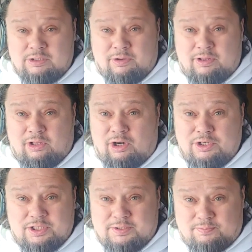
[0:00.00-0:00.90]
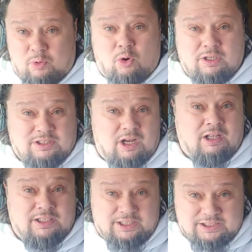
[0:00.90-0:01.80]
is one of the largest ports
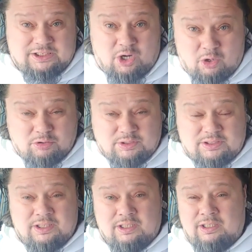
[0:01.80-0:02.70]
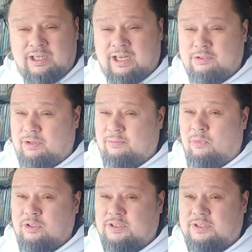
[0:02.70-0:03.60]
on the East Coast, and it's one of
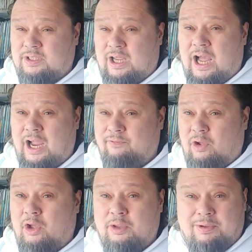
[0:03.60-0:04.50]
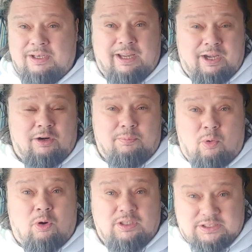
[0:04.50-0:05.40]
the most high volume container
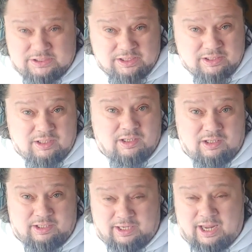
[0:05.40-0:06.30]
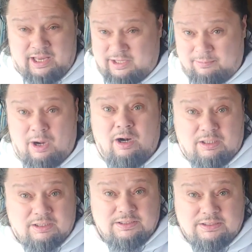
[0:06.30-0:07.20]
ports in the
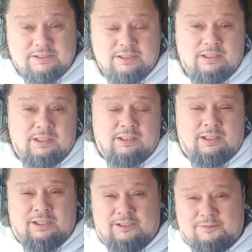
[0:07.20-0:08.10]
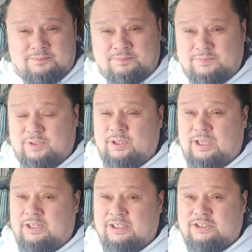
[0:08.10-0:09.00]
Americas.
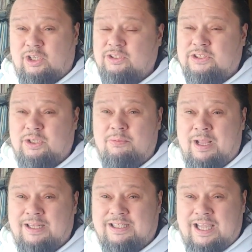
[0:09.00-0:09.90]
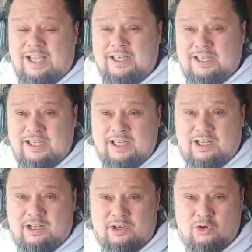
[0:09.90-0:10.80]
This also meant that
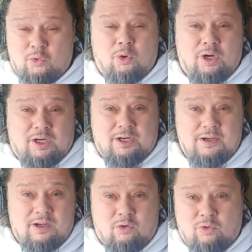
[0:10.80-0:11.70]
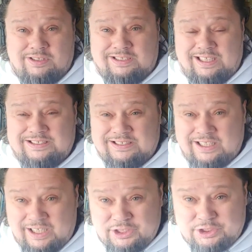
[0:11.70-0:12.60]
Newark was a
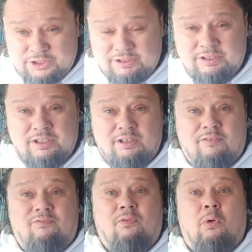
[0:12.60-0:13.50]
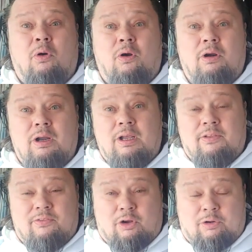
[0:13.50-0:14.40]
destination for
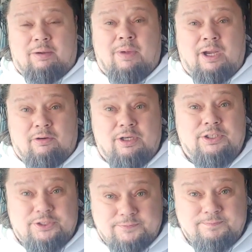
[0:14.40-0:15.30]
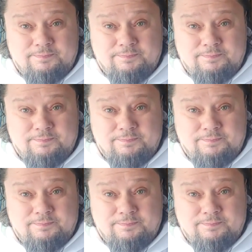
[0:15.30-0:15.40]
the Great Migration.